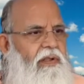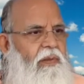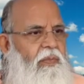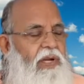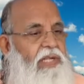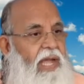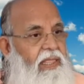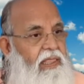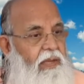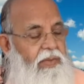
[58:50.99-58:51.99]

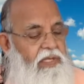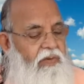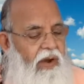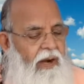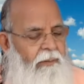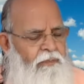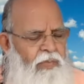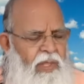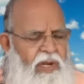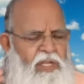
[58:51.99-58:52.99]
Prashanta means what?
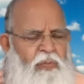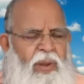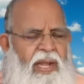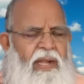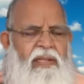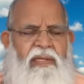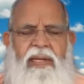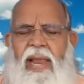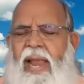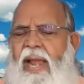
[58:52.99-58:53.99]
Respect doesn't
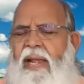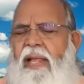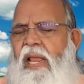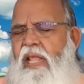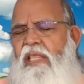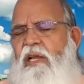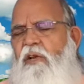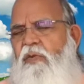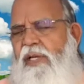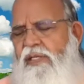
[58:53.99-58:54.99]
add anything
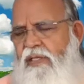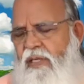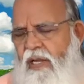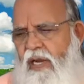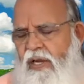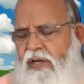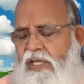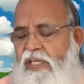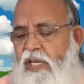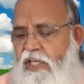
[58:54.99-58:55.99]
to us.
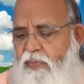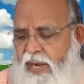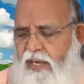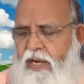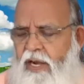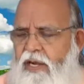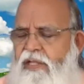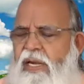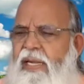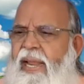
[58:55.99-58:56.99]
Disrespect
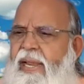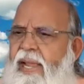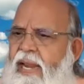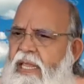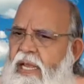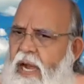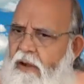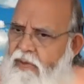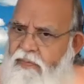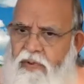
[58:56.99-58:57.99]
doesn't take anything
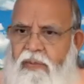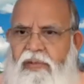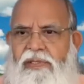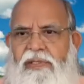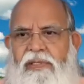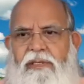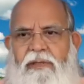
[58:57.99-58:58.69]
away from us.